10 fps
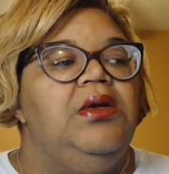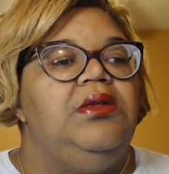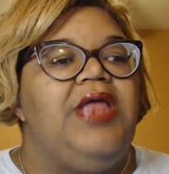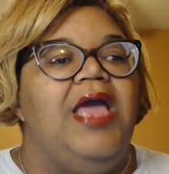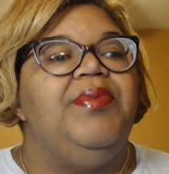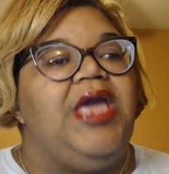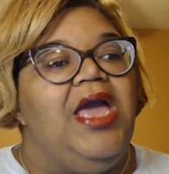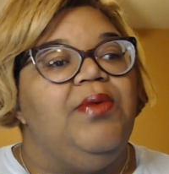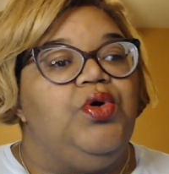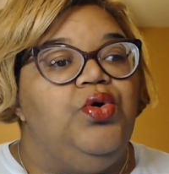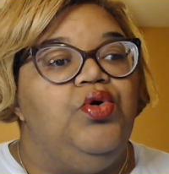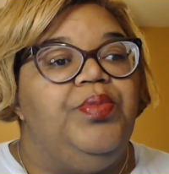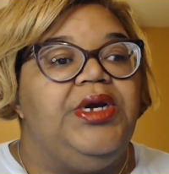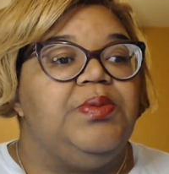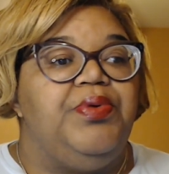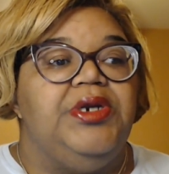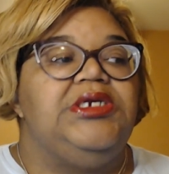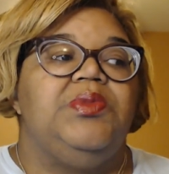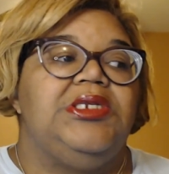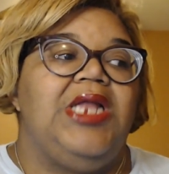they became cool, because
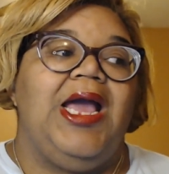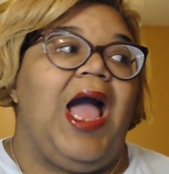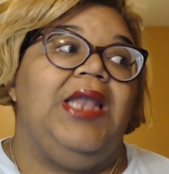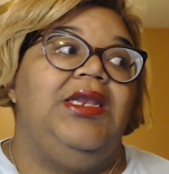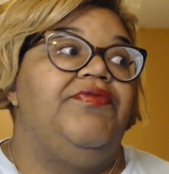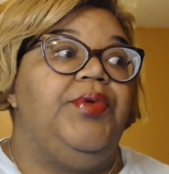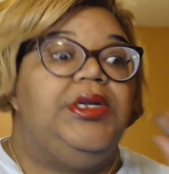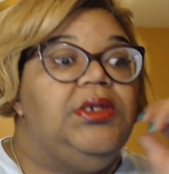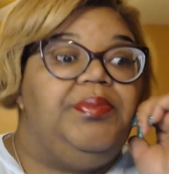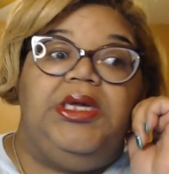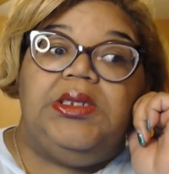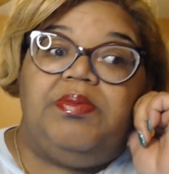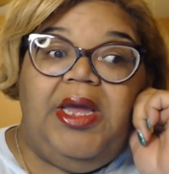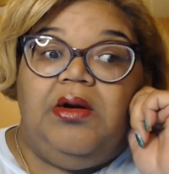Bridget was like, I never wanted to be his main